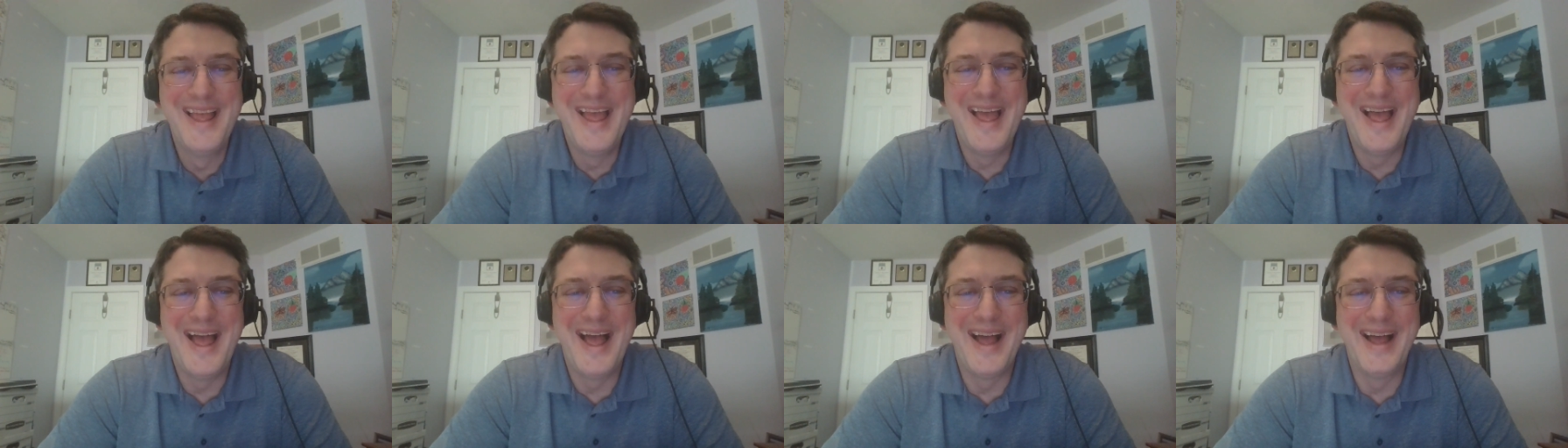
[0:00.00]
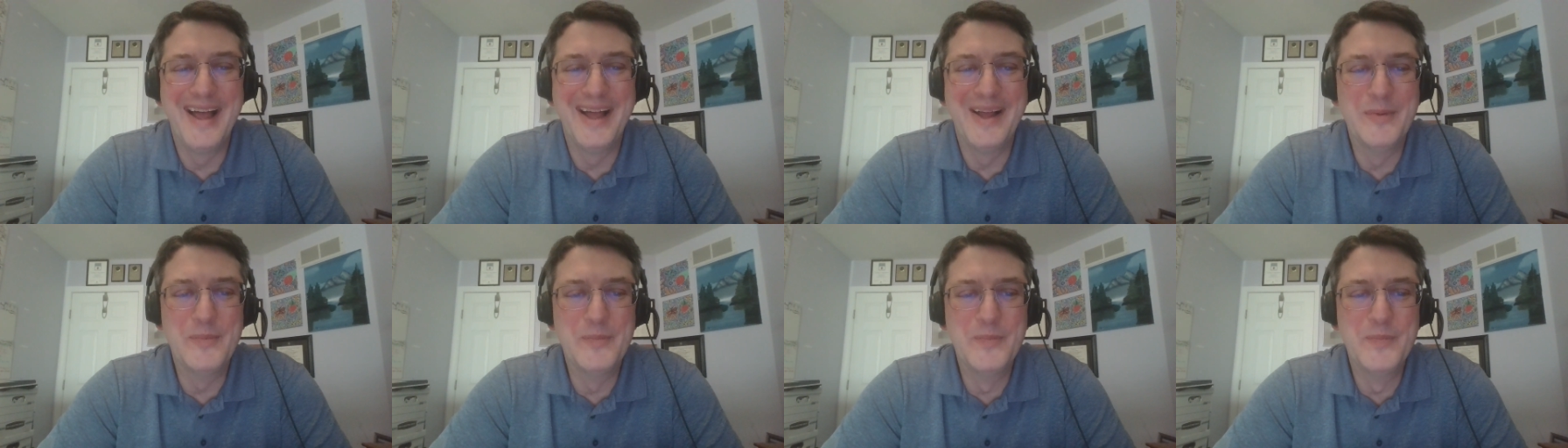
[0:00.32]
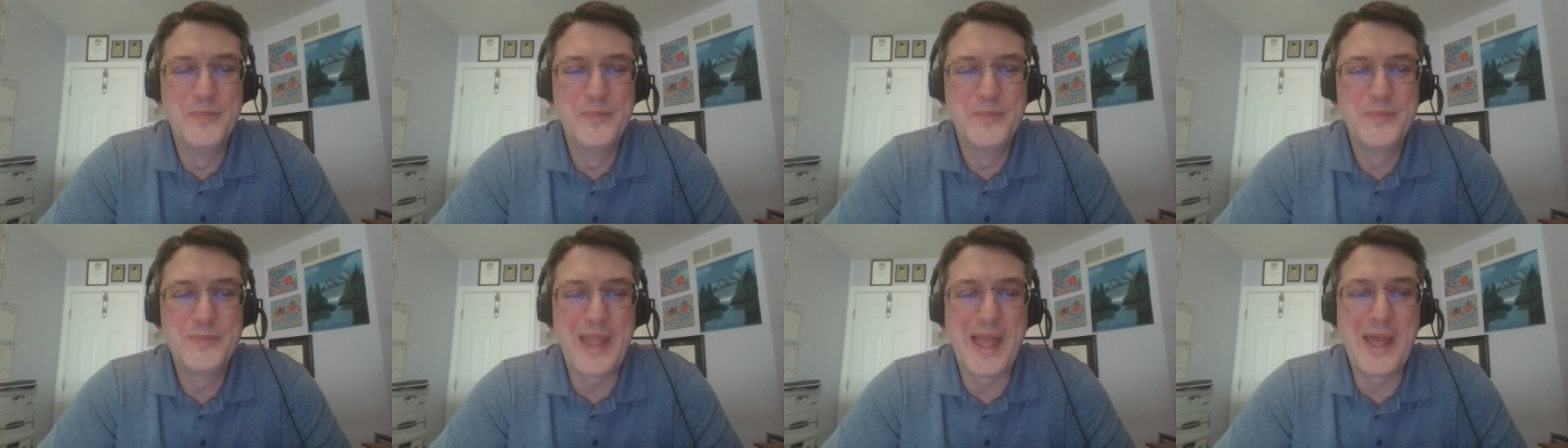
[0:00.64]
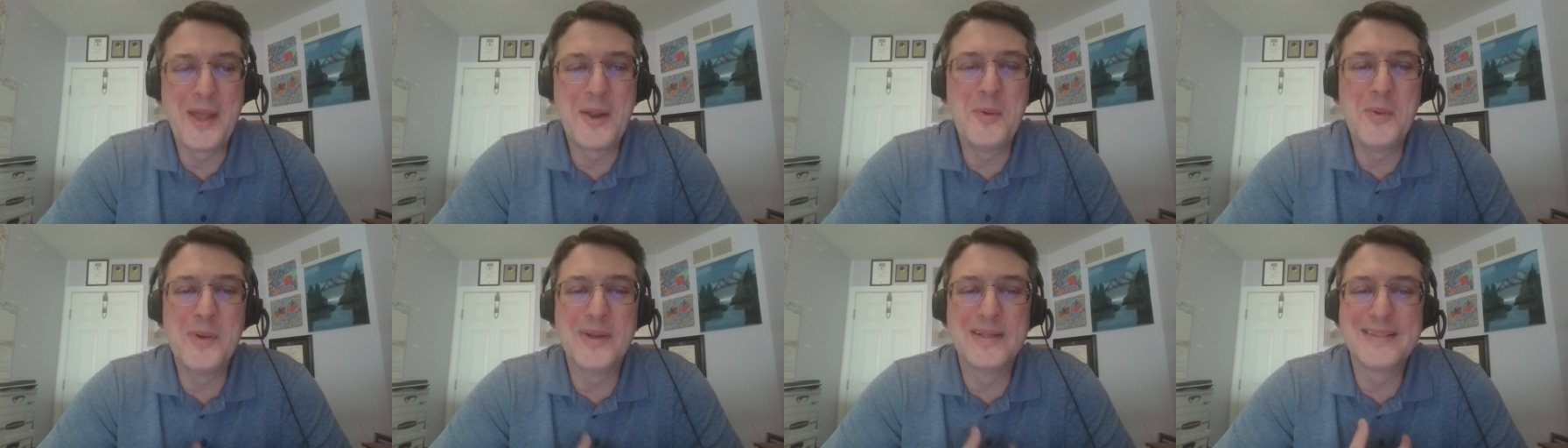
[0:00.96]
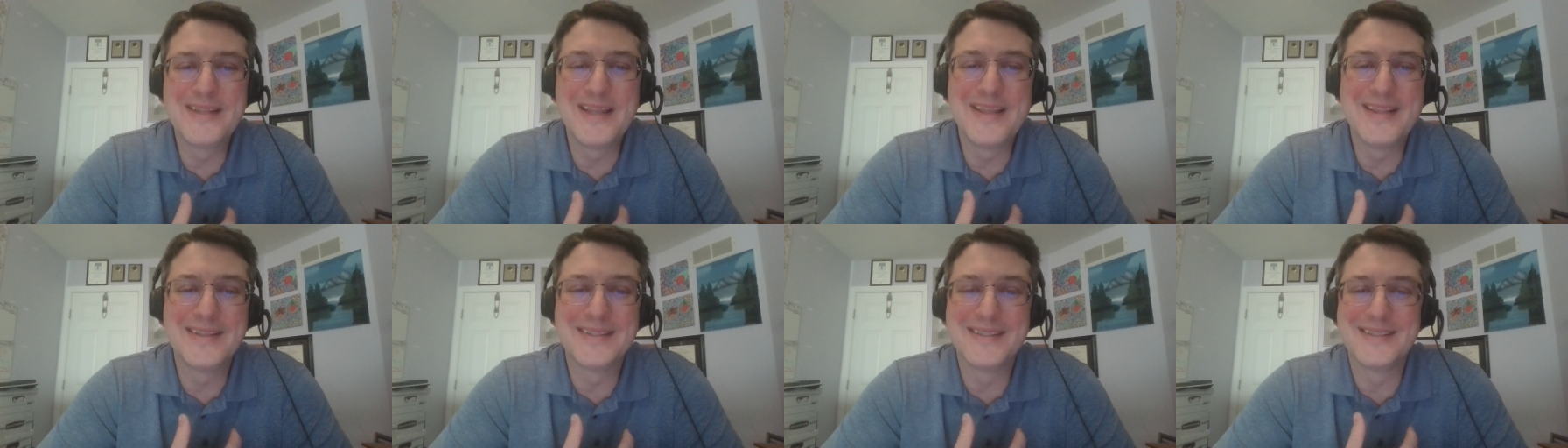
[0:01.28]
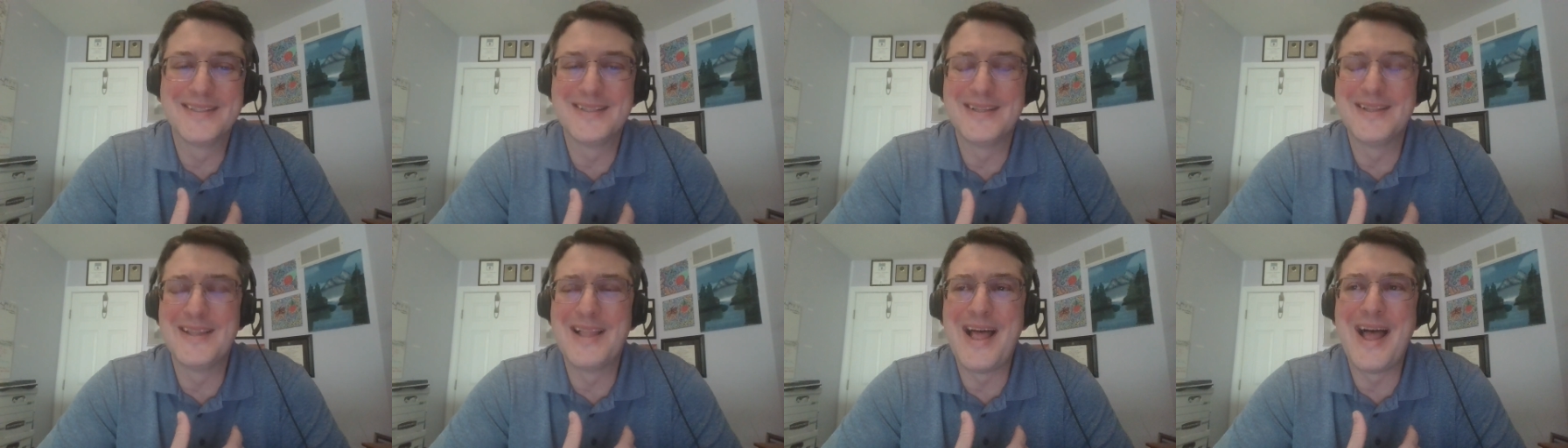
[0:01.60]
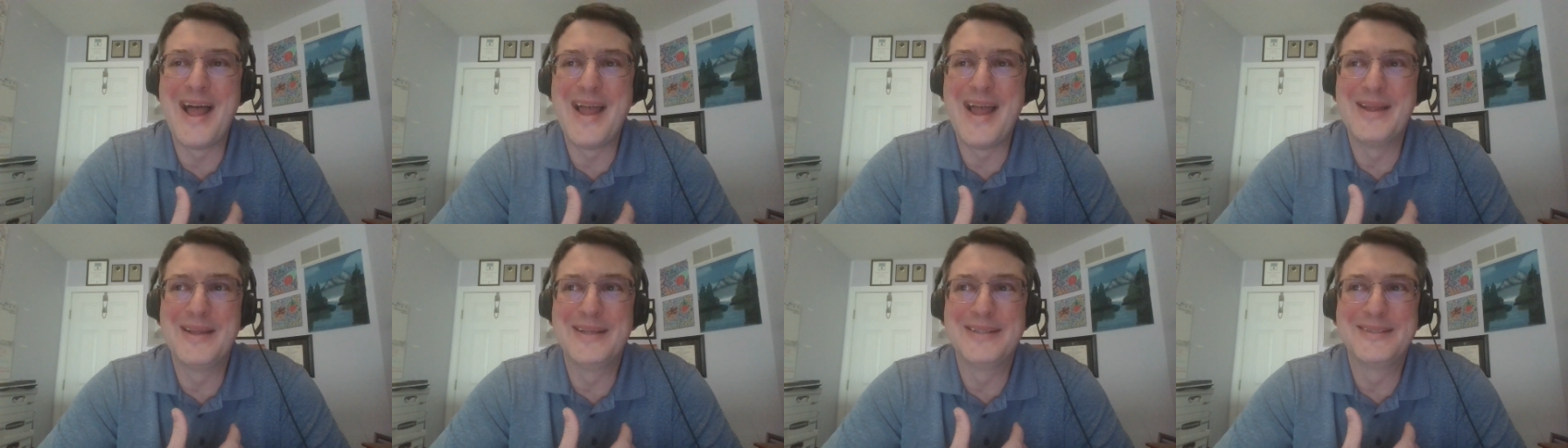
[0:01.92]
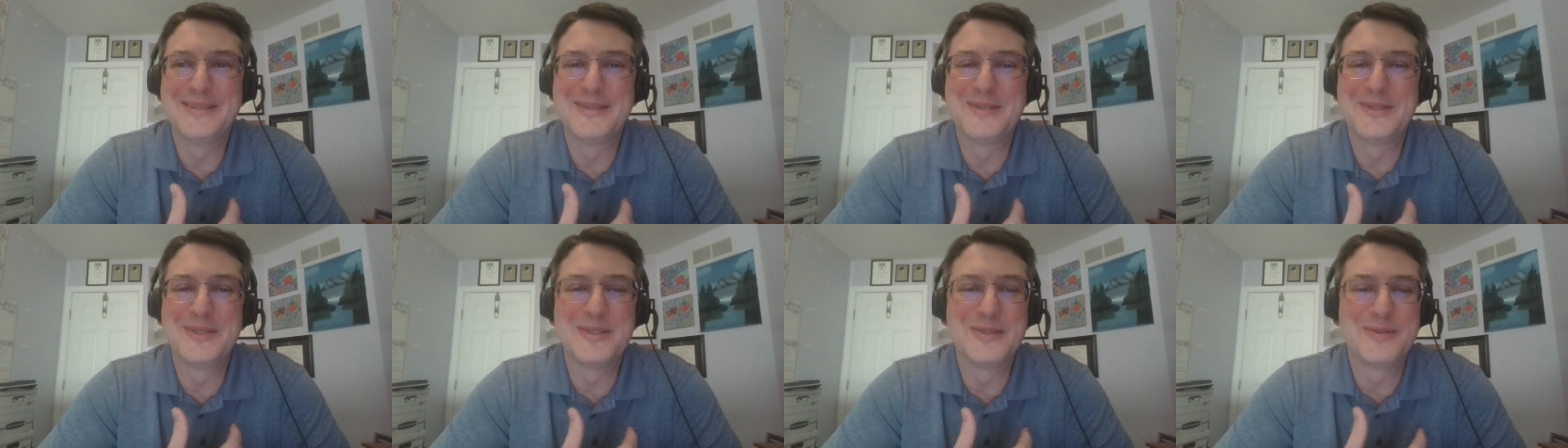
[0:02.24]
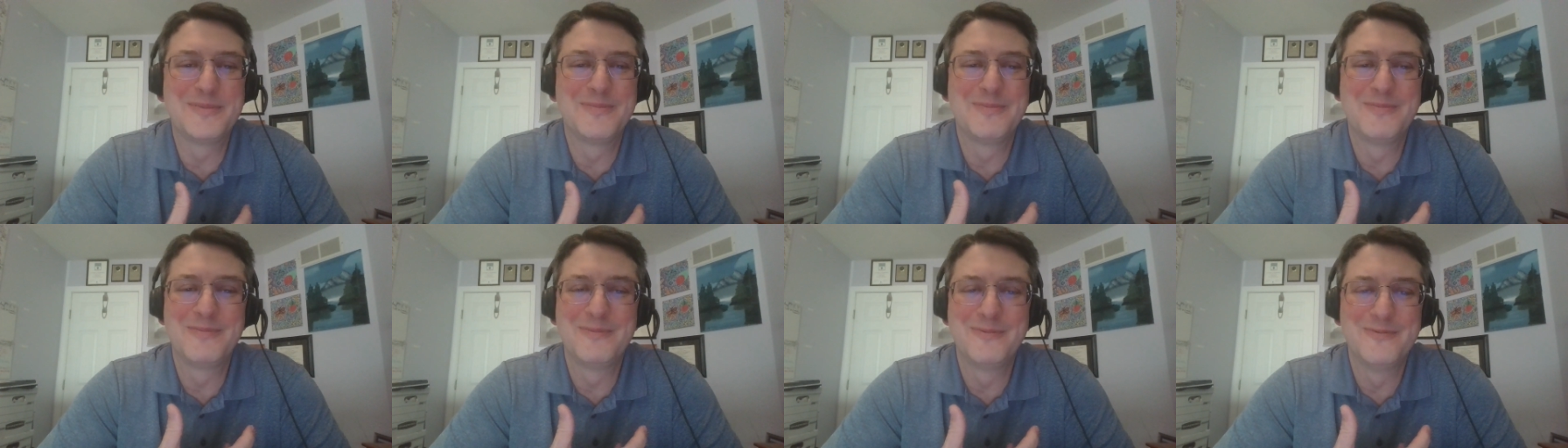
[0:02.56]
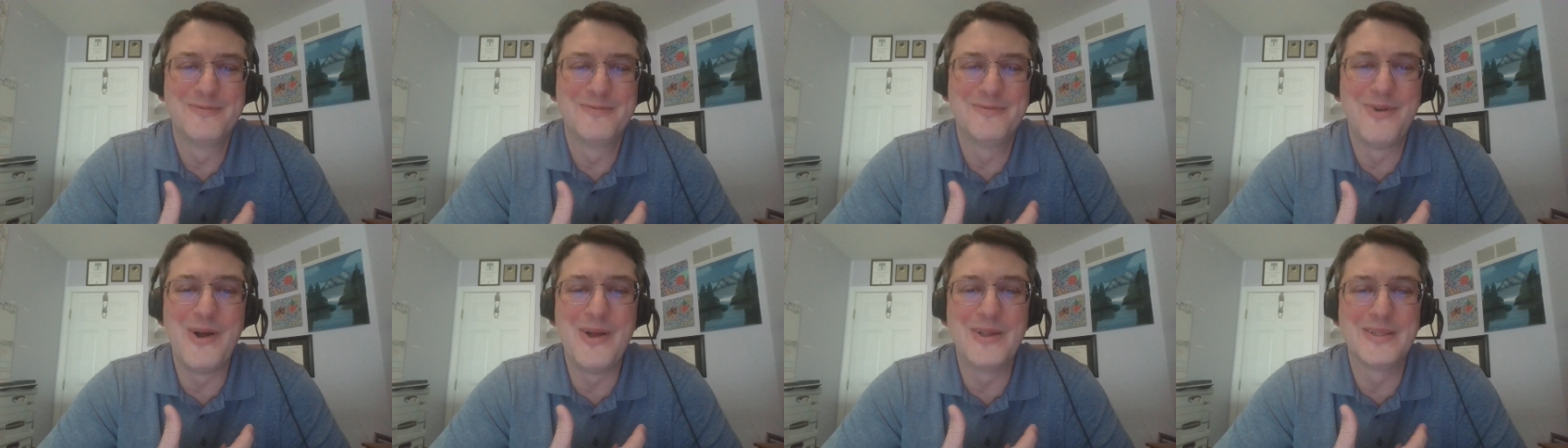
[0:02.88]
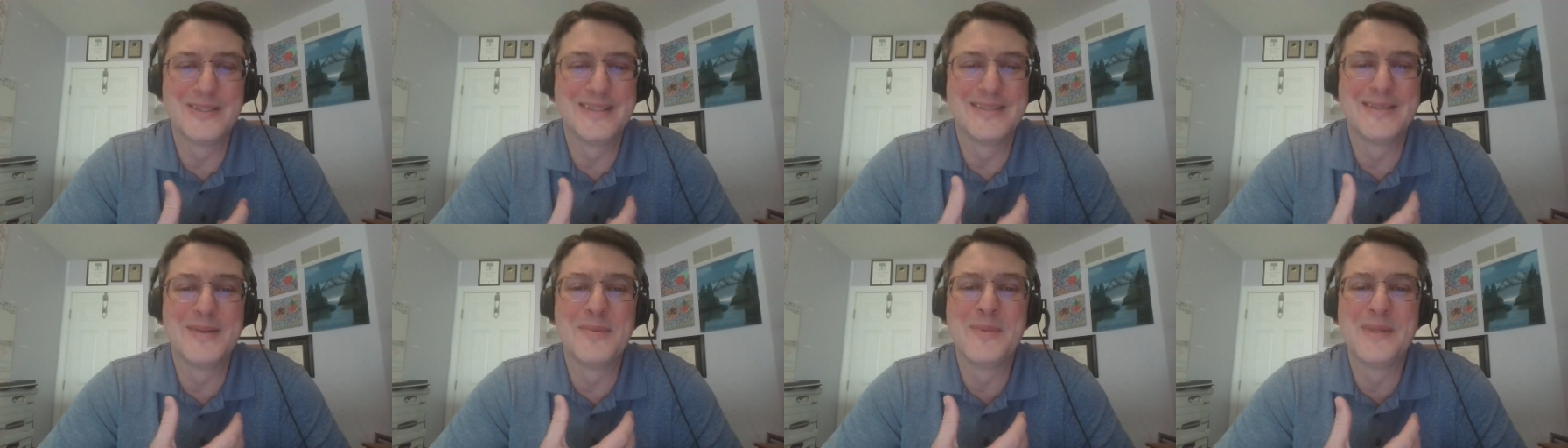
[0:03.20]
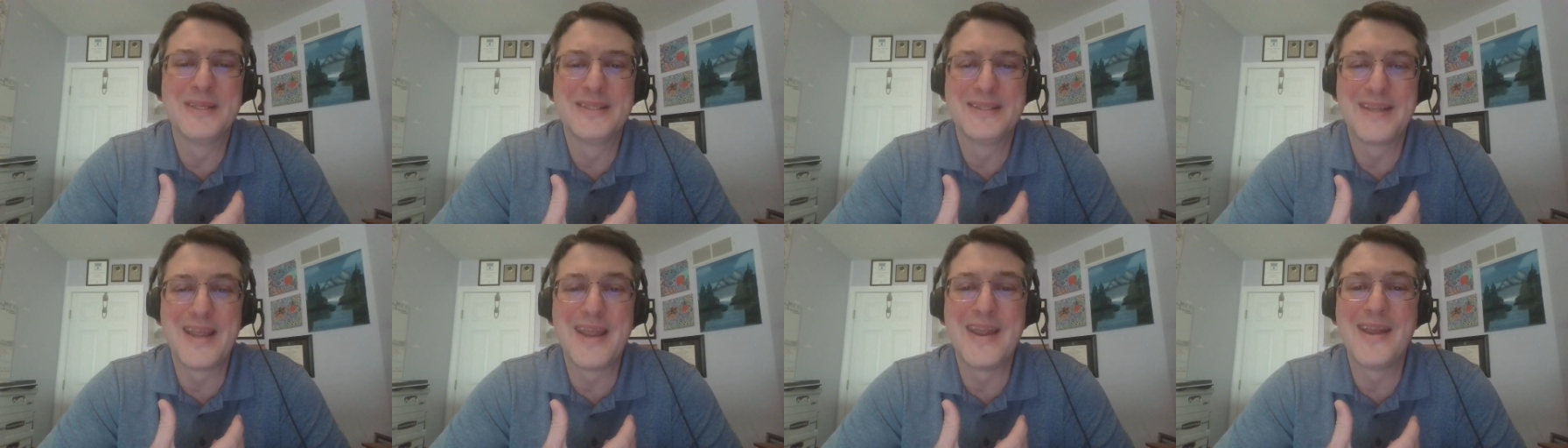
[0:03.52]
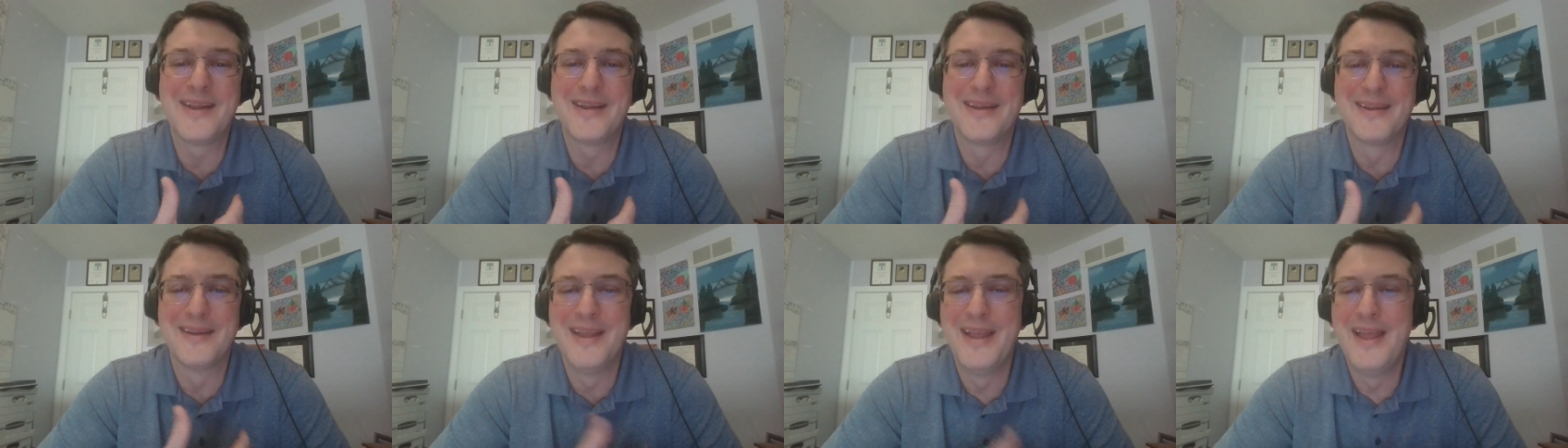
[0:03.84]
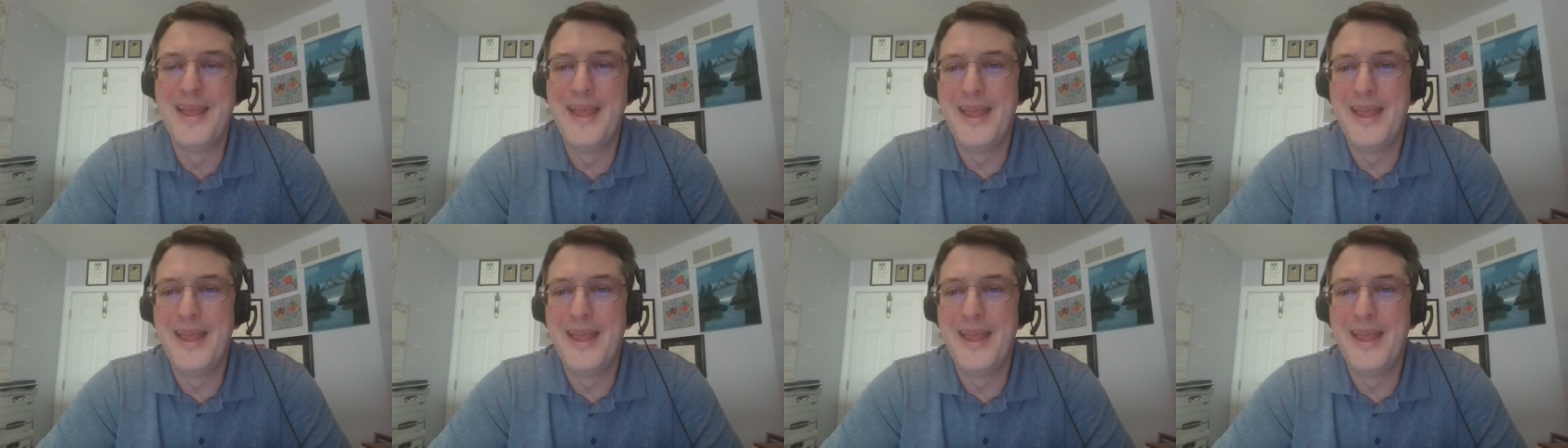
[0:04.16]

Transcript: uh, I don't want to say this is a lie, it's just false, it's a mistake,